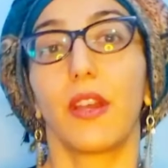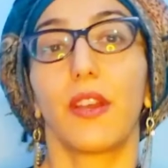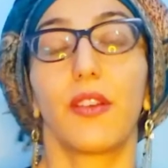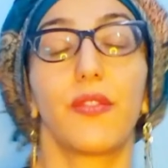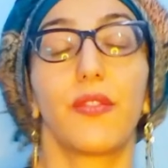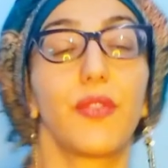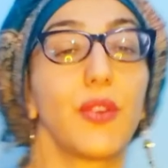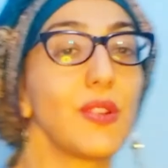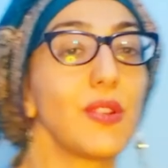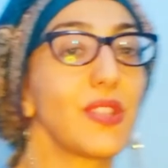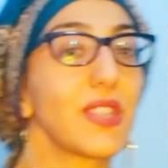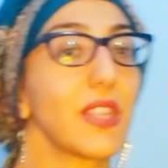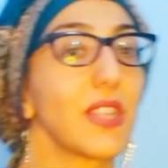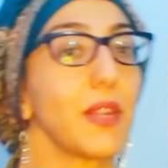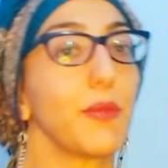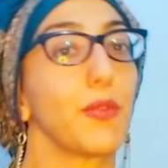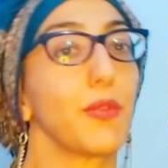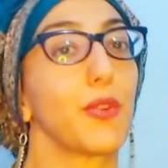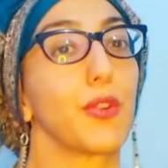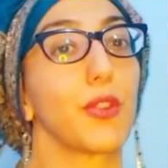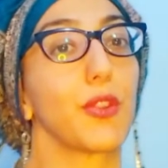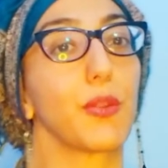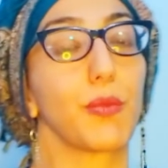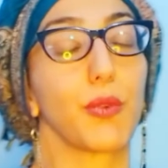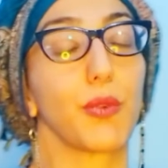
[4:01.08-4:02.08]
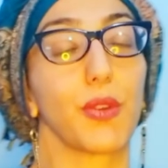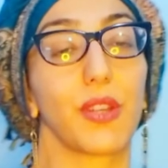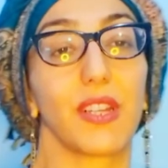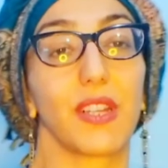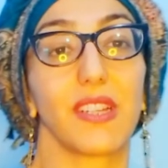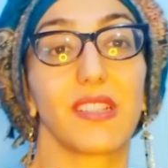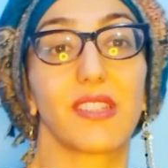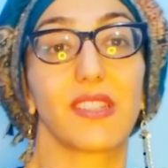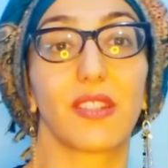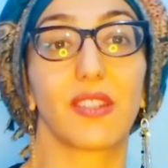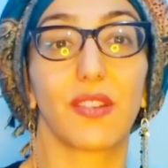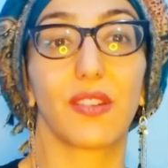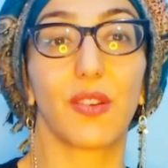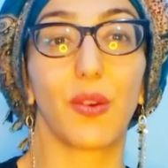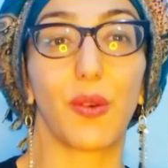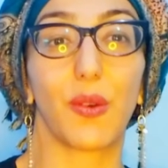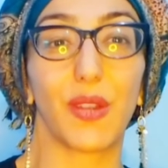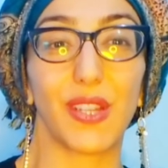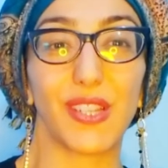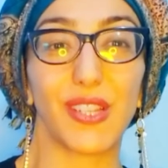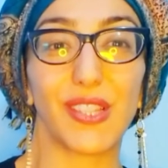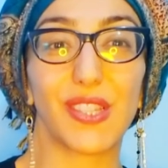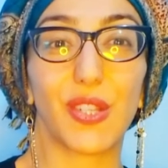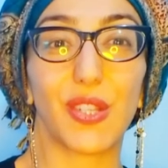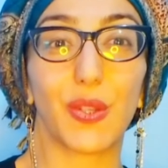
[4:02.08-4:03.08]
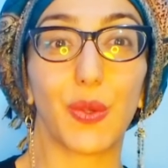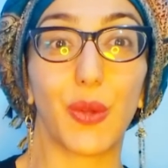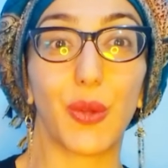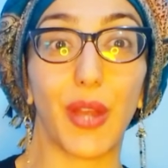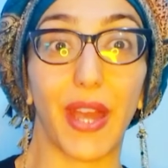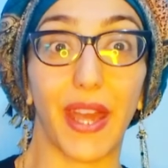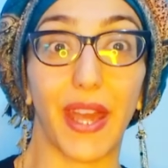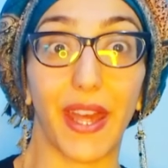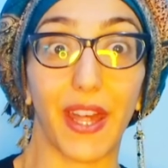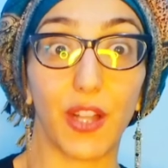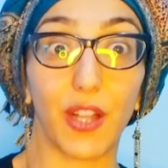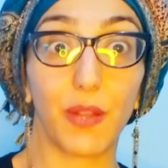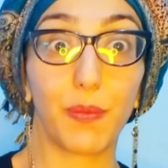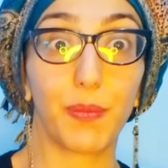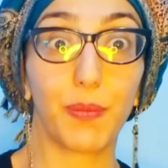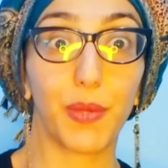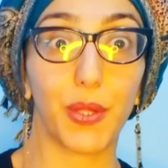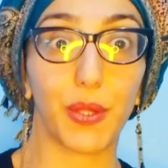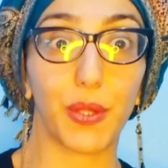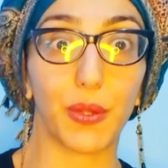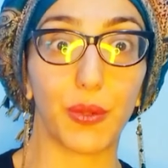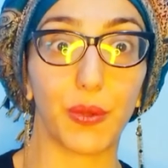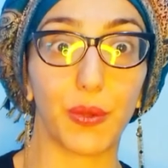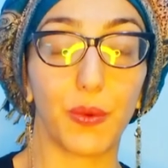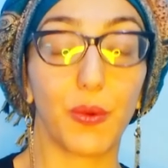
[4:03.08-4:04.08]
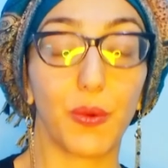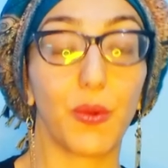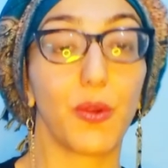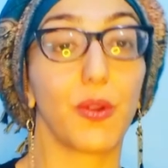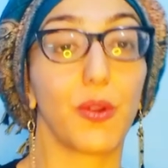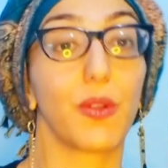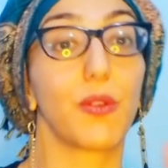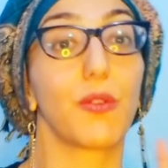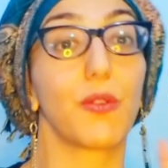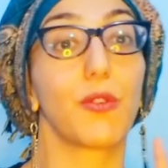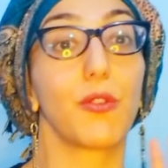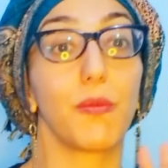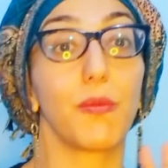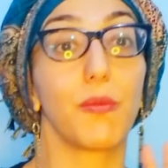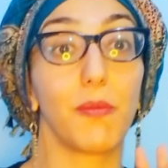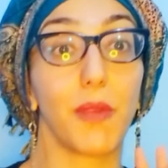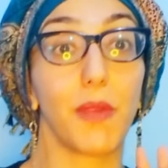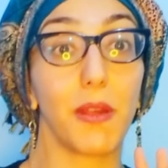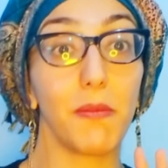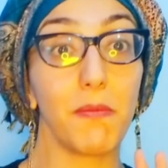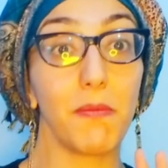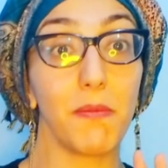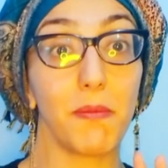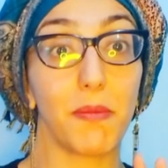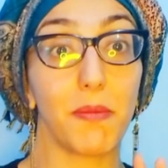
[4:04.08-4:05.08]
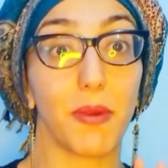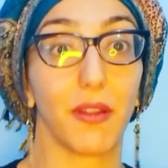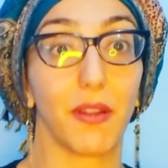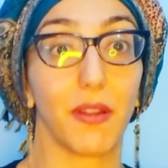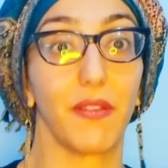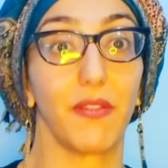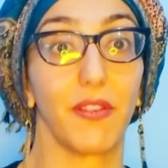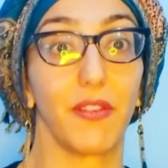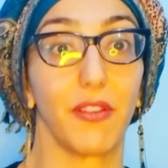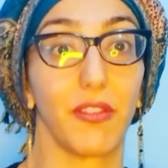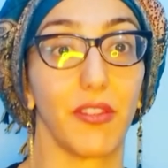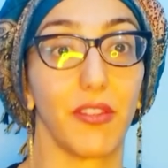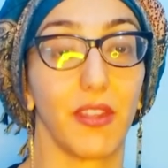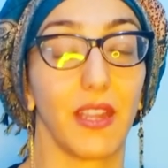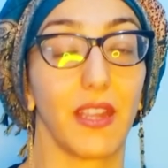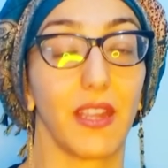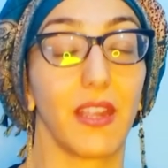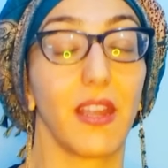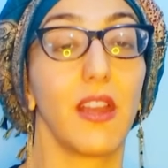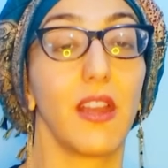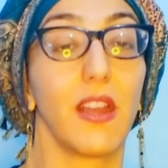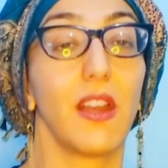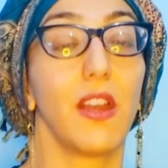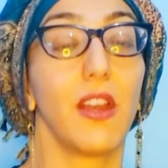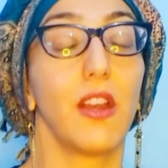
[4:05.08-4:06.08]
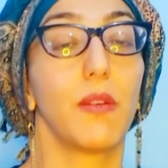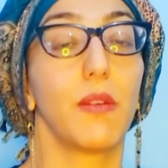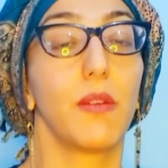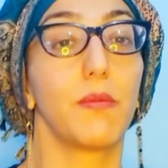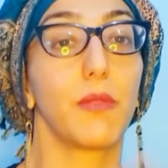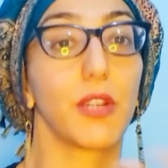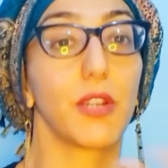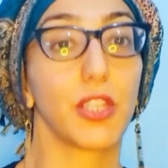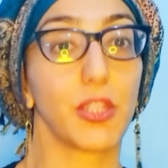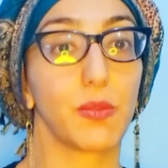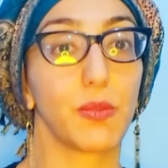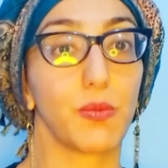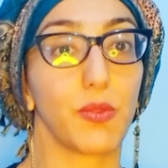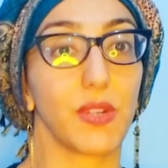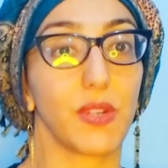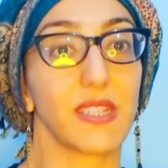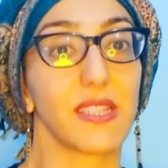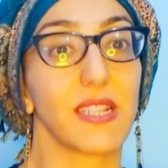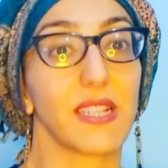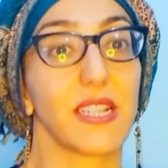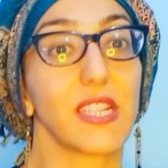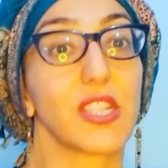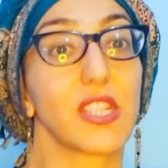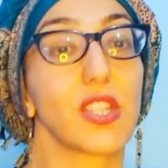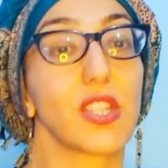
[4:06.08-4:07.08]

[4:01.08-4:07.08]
you skim through the book, it's going to help you remember everything much more easily.